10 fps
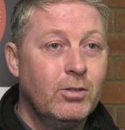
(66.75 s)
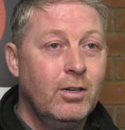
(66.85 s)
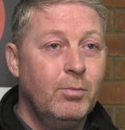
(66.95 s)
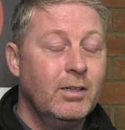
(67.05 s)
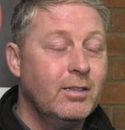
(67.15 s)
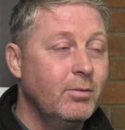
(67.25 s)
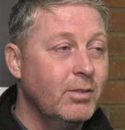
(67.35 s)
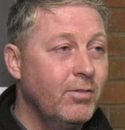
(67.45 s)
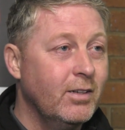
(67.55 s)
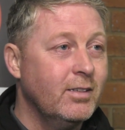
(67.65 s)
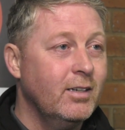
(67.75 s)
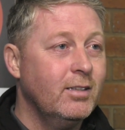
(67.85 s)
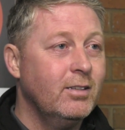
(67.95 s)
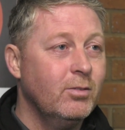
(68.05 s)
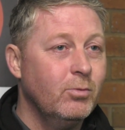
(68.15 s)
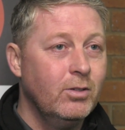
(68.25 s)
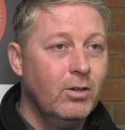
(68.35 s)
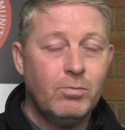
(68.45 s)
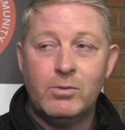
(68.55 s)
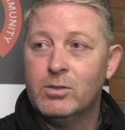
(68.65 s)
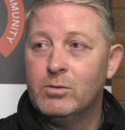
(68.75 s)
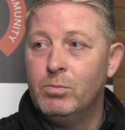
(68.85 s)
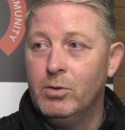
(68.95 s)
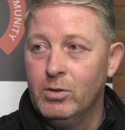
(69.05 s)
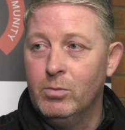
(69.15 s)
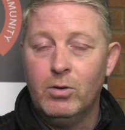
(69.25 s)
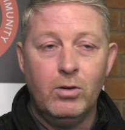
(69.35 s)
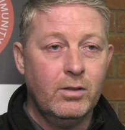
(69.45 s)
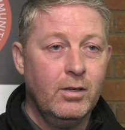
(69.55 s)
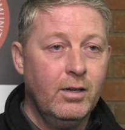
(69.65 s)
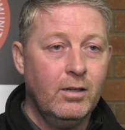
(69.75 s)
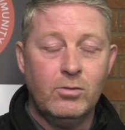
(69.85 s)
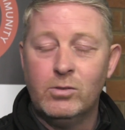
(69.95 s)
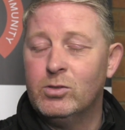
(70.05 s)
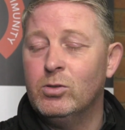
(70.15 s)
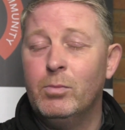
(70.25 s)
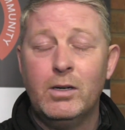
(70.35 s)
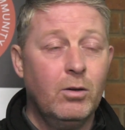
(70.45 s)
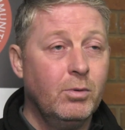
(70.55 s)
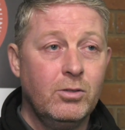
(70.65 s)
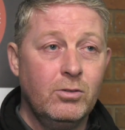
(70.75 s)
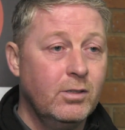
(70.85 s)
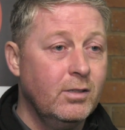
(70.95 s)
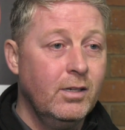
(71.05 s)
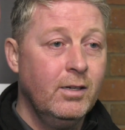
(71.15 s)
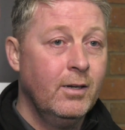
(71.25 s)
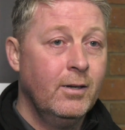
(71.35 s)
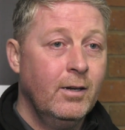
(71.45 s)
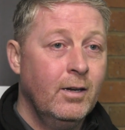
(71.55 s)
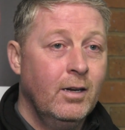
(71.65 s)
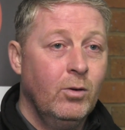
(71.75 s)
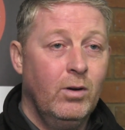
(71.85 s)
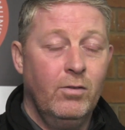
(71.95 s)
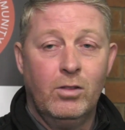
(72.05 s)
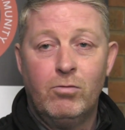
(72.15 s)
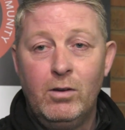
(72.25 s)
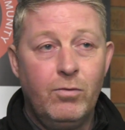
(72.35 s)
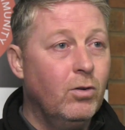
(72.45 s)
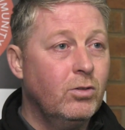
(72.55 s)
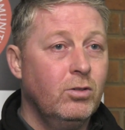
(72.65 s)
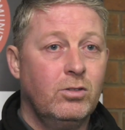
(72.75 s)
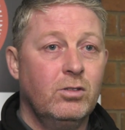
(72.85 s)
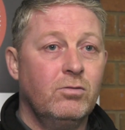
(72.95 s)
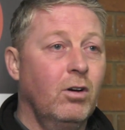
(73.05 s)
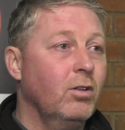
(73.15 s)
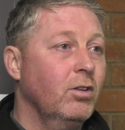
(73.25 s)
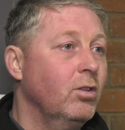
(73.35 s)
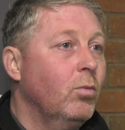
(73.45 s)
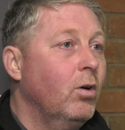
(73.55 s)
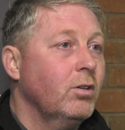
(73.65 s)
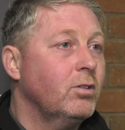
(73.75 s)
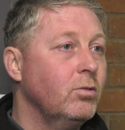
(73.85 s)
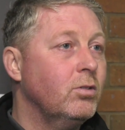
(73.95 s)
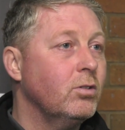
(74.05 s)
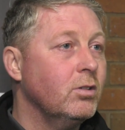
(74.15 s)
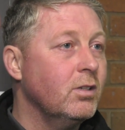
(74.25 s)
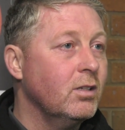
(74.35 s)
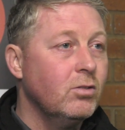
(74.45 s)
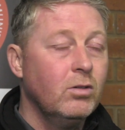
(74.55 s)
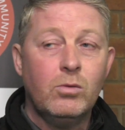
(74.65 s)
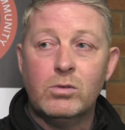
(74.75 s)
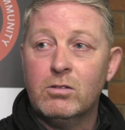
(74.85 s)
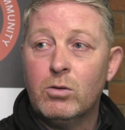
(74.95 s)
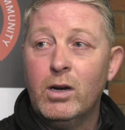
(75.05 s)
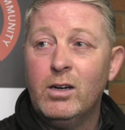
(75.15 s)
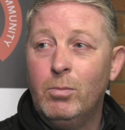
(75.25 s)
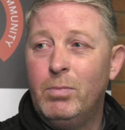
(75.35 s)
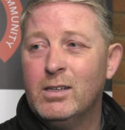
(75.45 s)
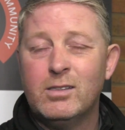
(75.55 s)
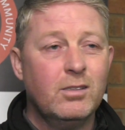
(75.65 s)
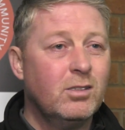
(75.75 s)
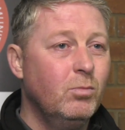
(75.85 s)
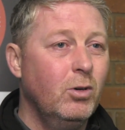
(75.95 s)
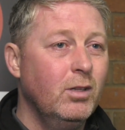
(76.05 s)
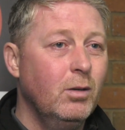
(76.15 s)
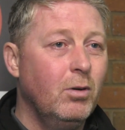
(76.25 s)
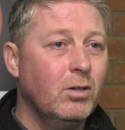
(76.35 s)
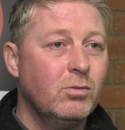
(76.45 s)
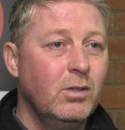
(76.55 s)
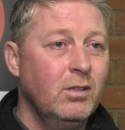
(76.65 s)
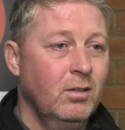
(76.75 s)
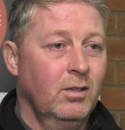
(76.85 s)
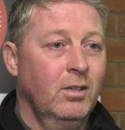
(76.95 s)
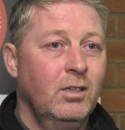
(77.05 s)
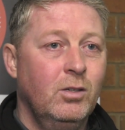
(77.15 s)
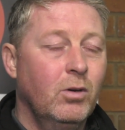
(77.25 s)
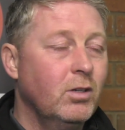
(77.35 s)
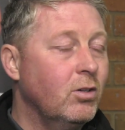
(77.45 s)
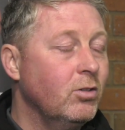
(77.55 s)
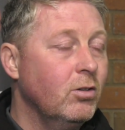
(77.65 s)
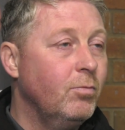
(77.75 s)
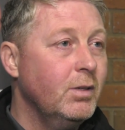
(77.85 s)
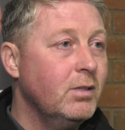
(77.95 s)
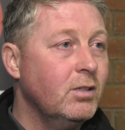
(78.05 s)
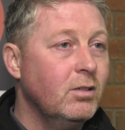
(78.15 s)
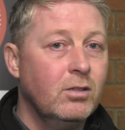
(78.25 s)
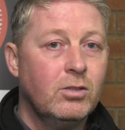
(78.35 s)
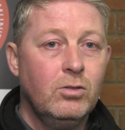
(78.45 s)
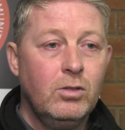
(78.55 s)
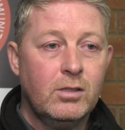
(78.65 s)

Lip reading: How many times have I said it, that we're not just putting the ball in the net? There was so many opportunities there. We're having 3-4 touches rather than the 1 or 2 touches. That's all that was required. Or passing to someone in the box when you were in a good enough position to shoot.